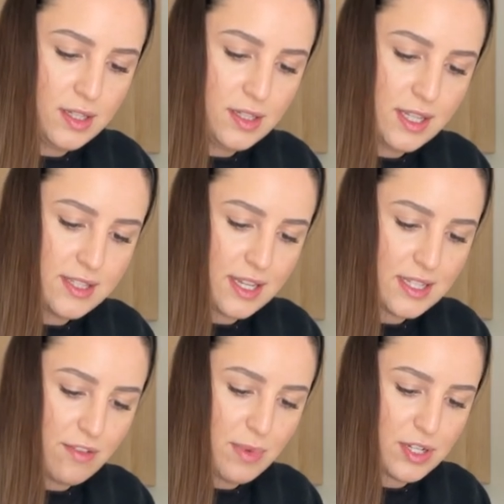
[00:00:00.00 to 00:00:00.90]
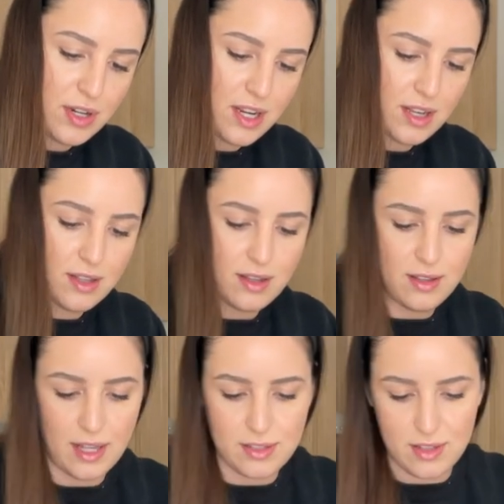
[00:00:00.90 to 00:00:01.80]
These things have measuring
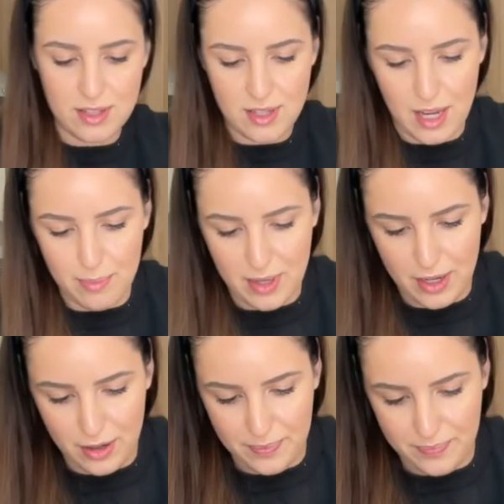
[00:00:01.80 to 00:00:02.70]
things on the side, but you know